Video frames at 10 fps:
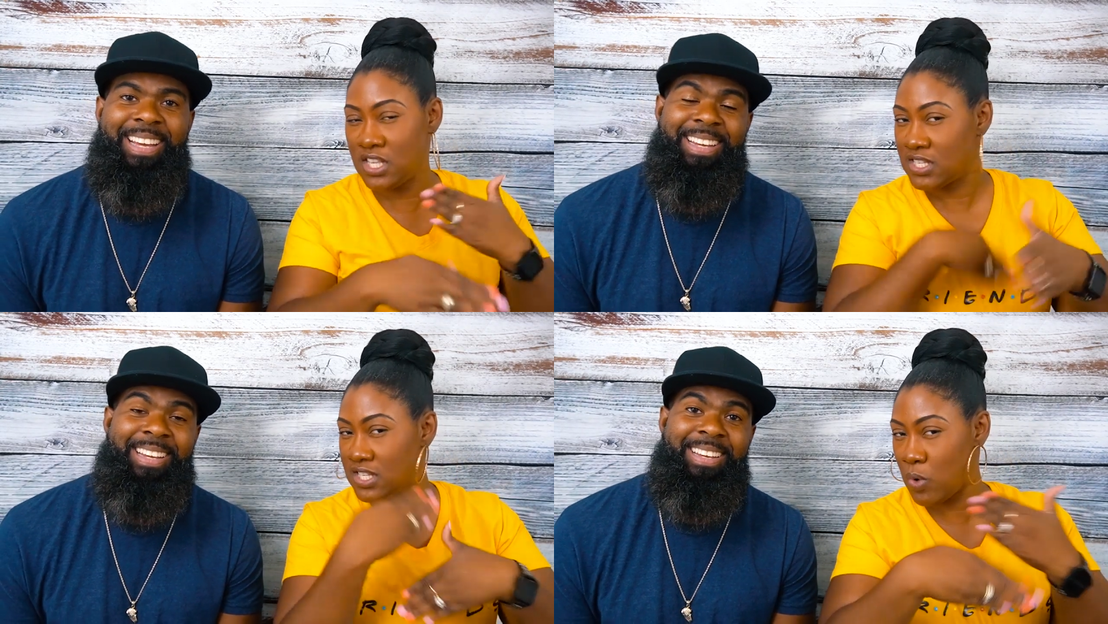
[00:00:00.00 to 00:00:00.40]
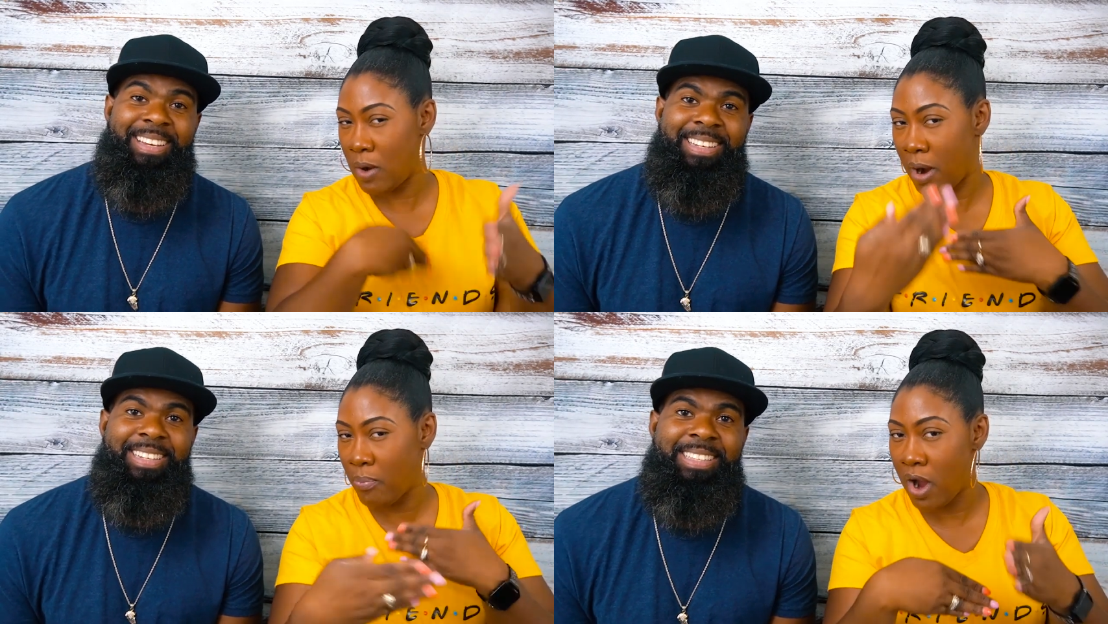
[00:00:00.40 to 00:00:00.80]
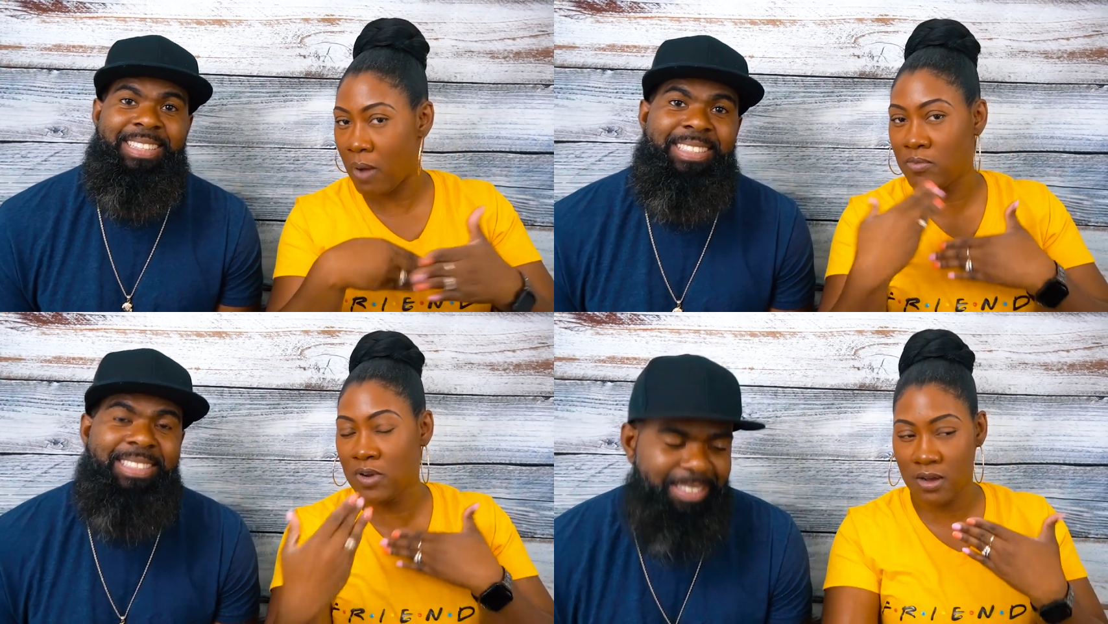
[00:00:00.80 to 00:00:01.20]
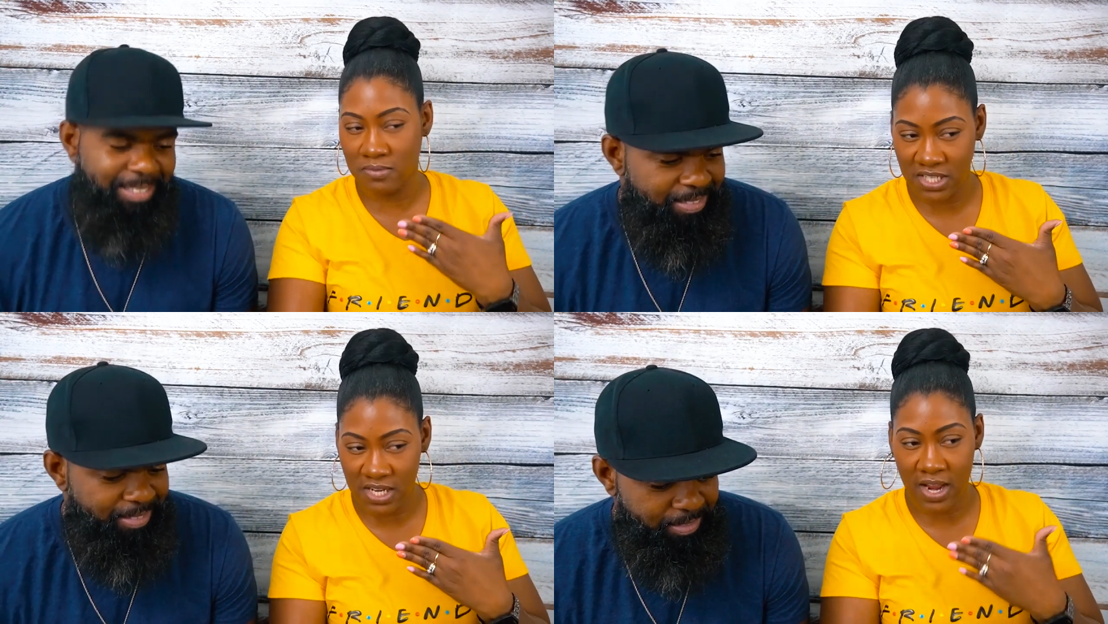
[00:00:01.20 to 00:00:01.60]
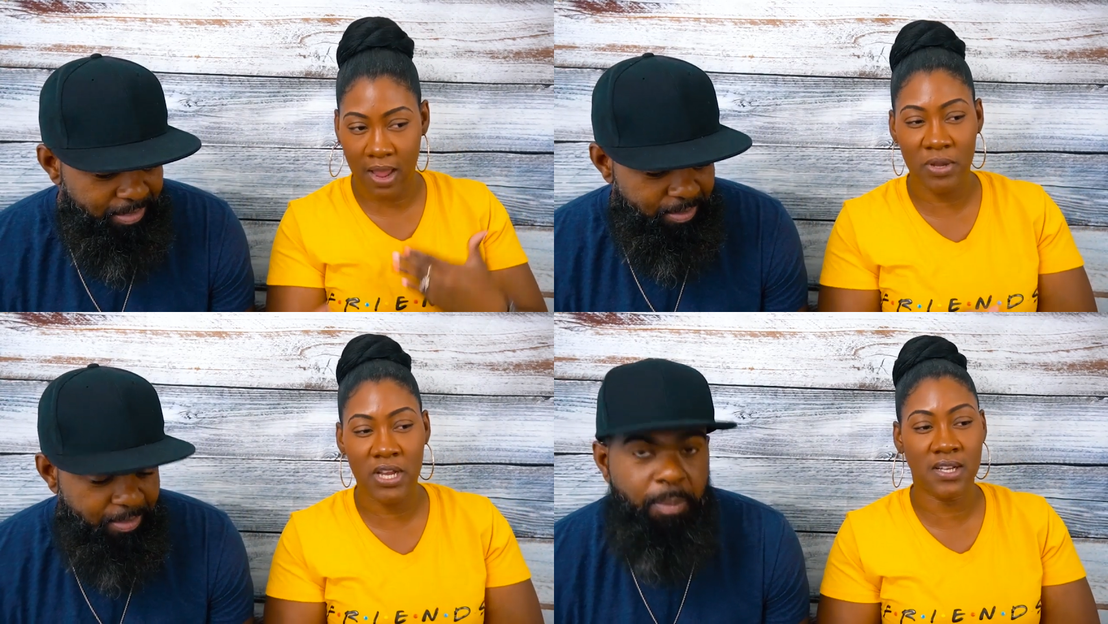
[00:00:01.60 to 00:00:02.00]
Speaker 1: this is where my problem comes in
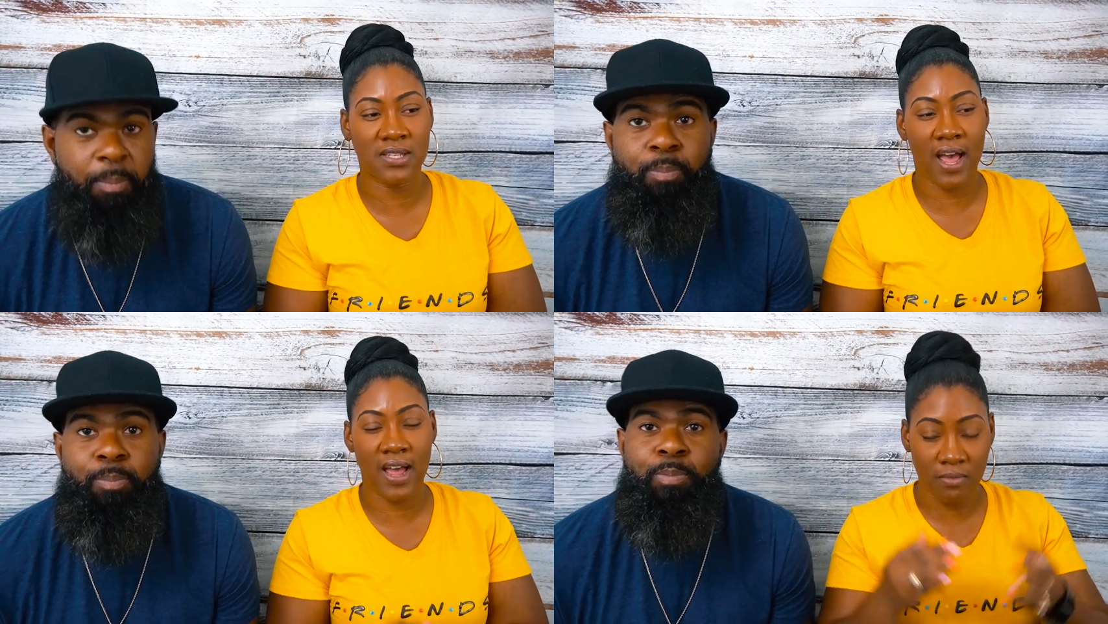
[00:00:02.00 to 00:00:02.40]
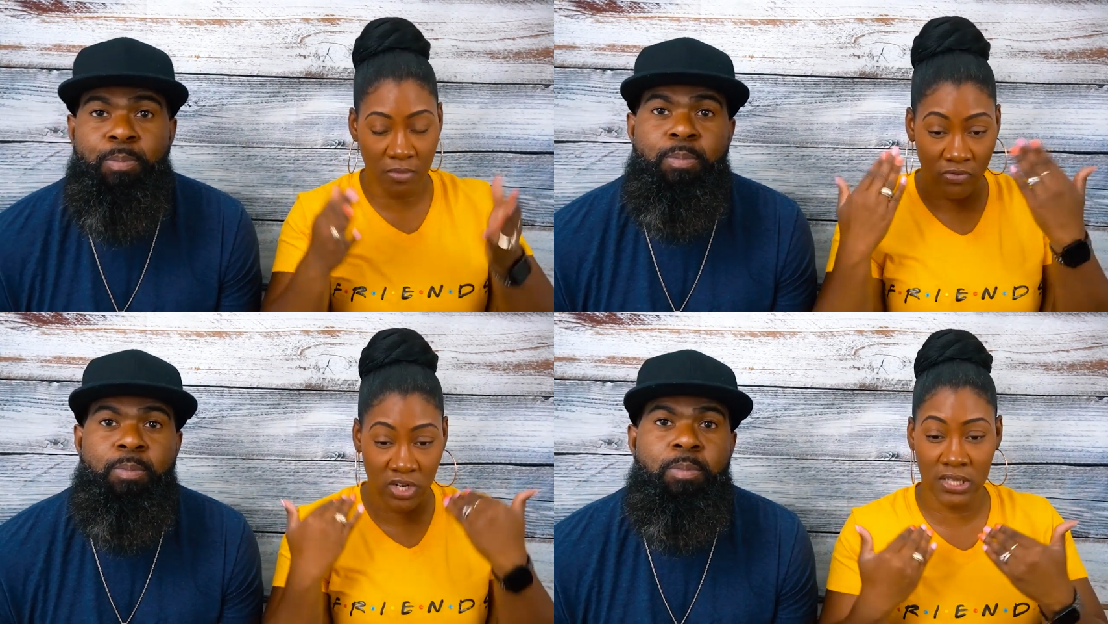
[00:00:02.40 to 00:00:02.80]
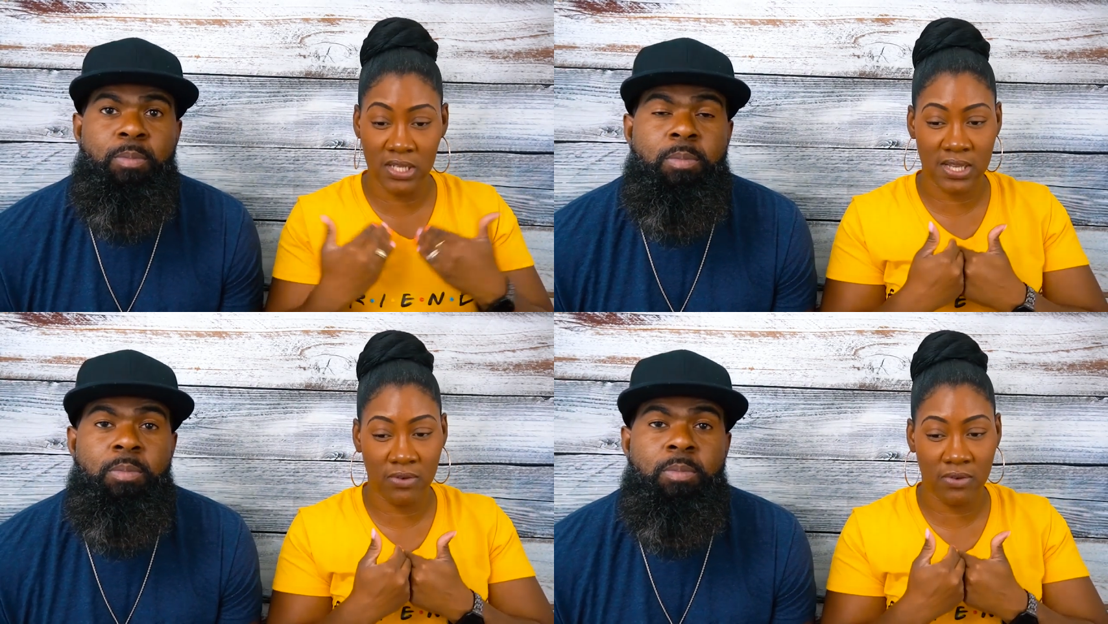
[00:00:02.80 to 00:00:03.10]
at because I'm a realist.